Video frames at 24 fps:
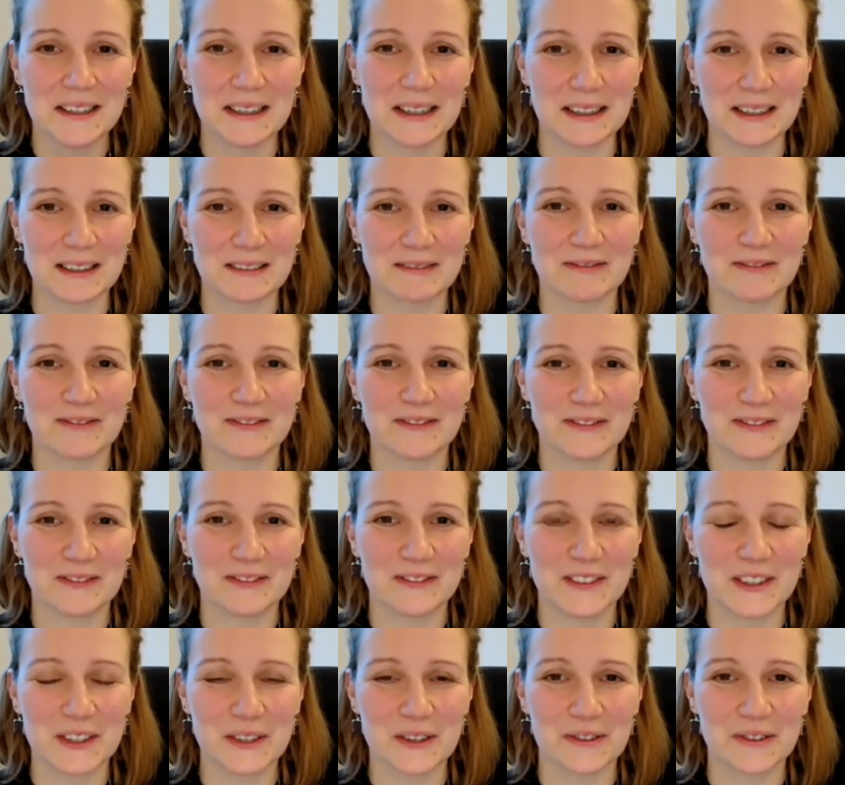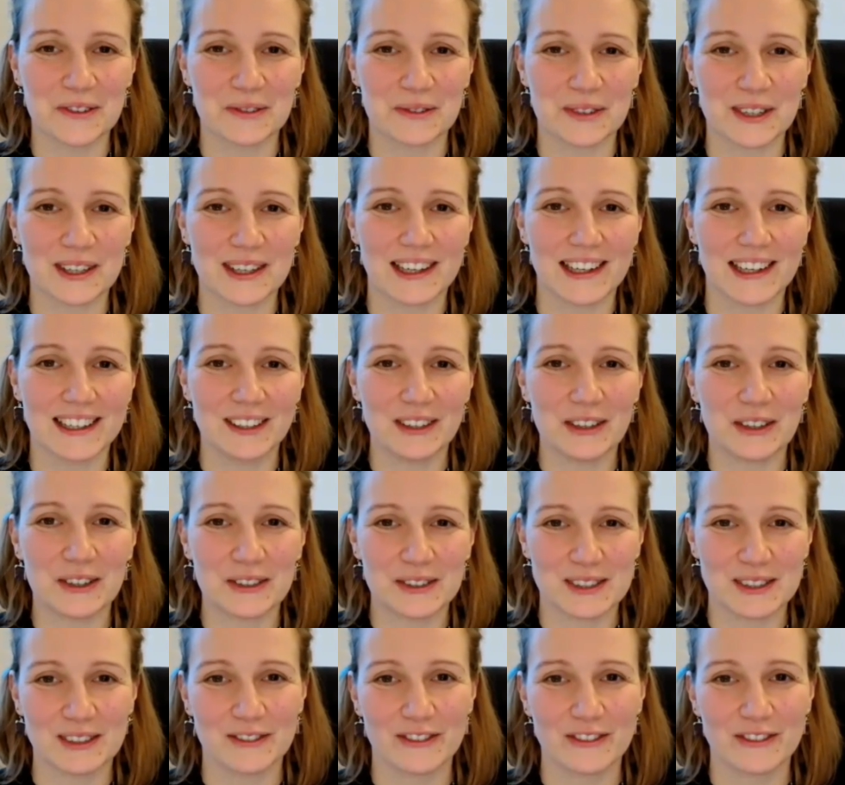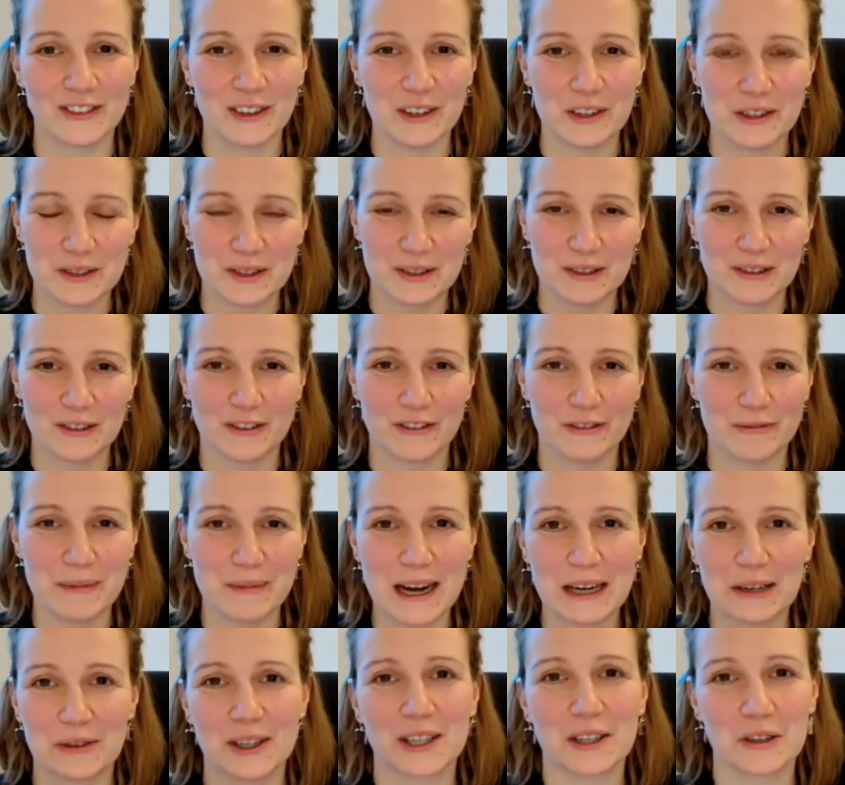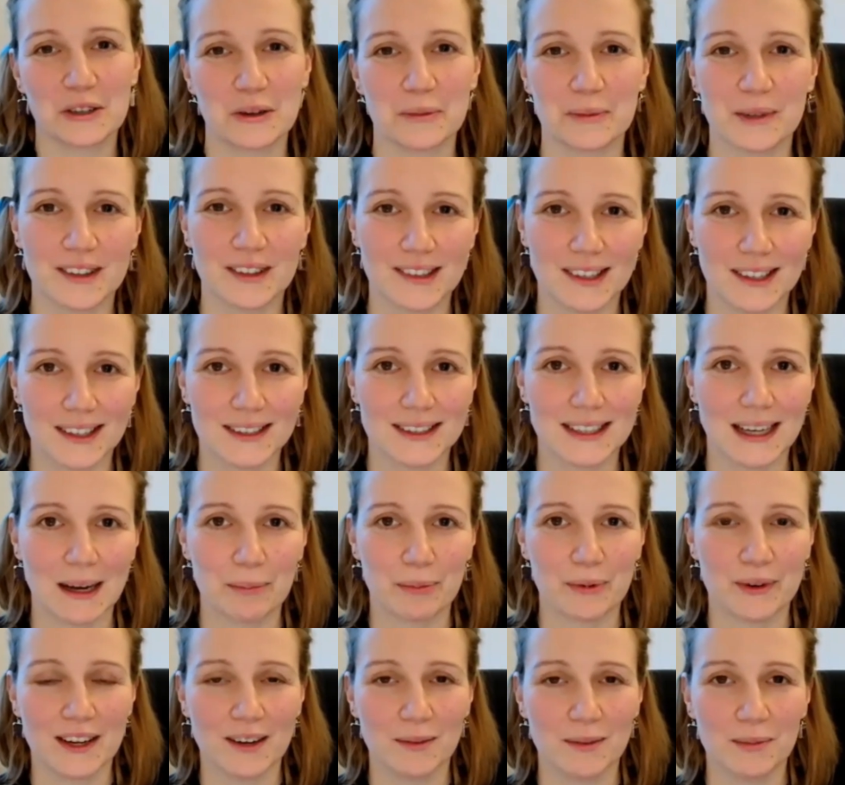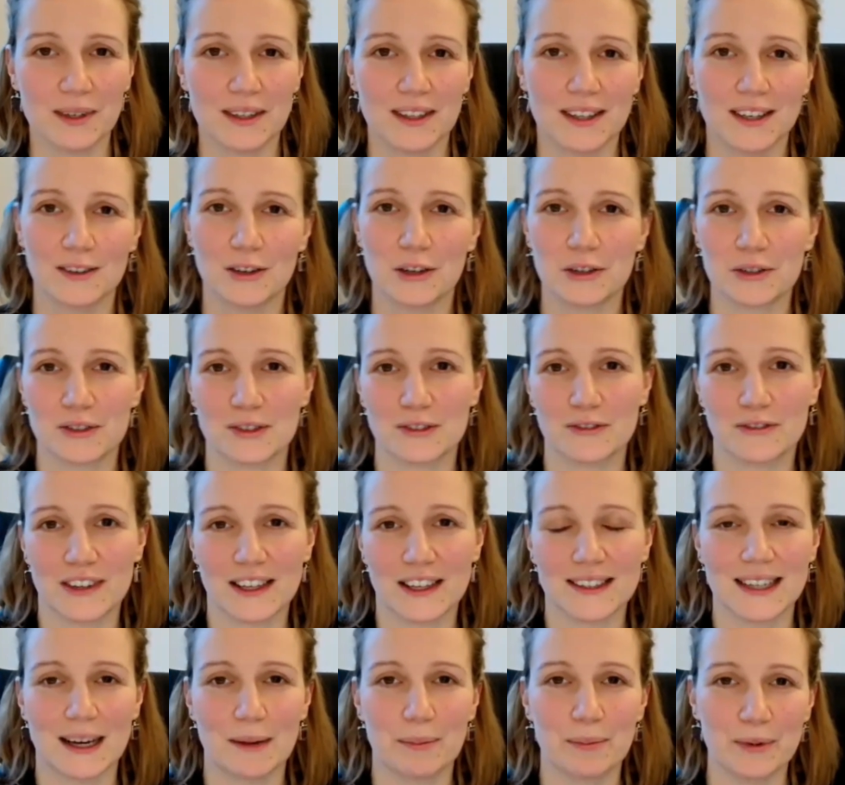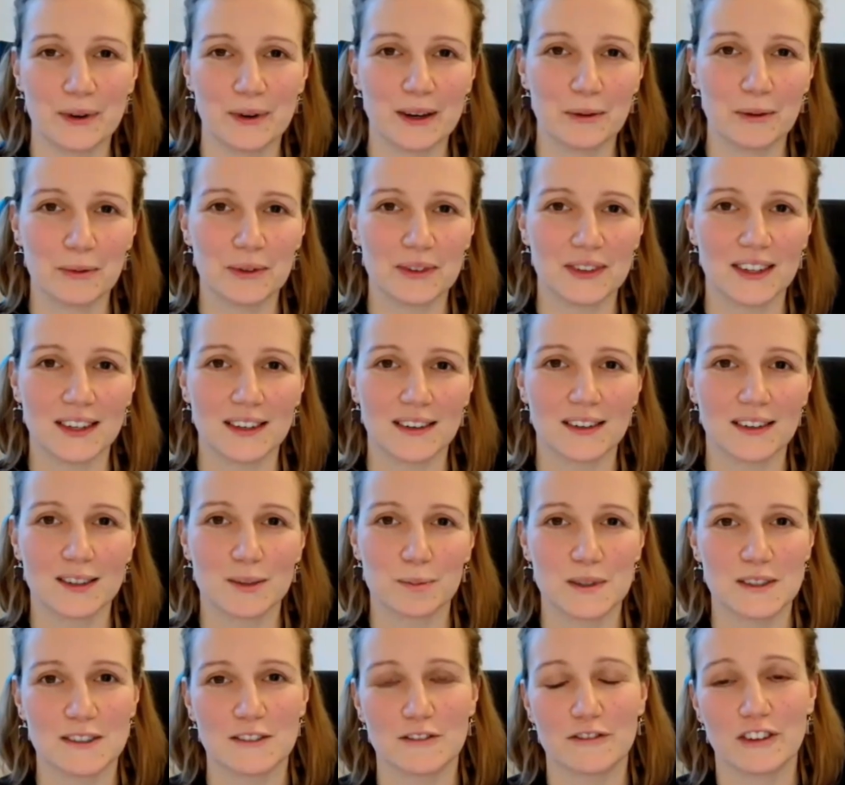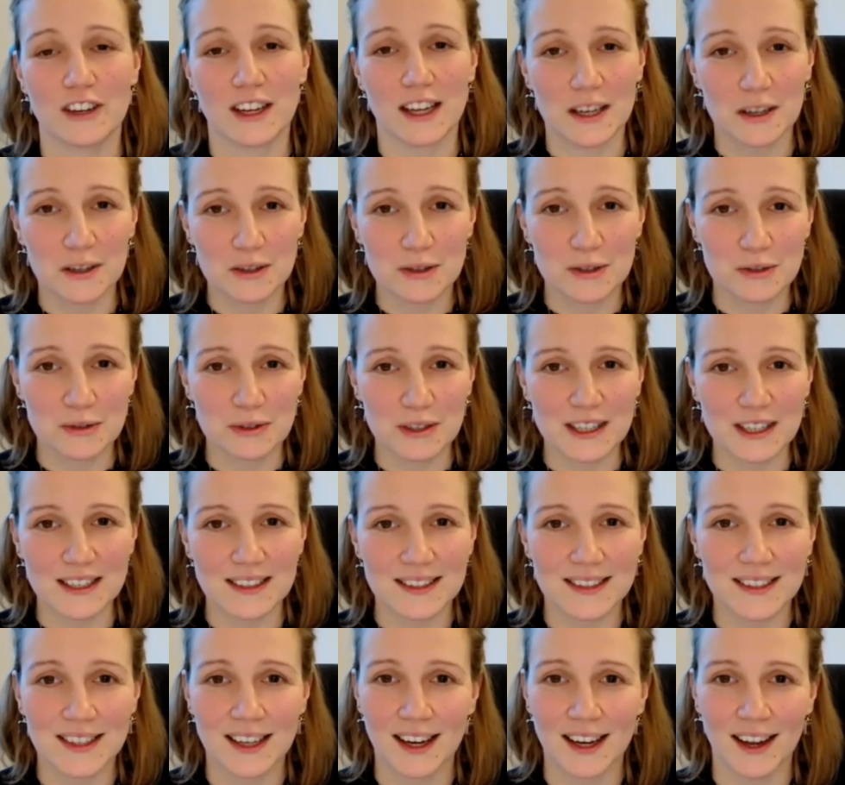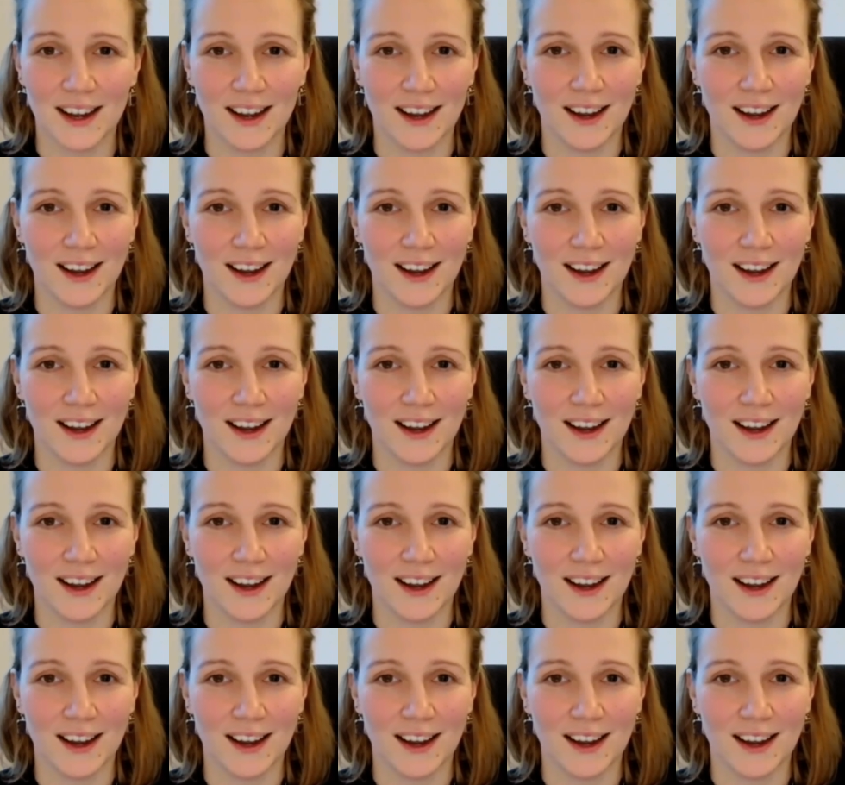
There are lots of macroeconomic things happening, but then lots of things happening within specific industries.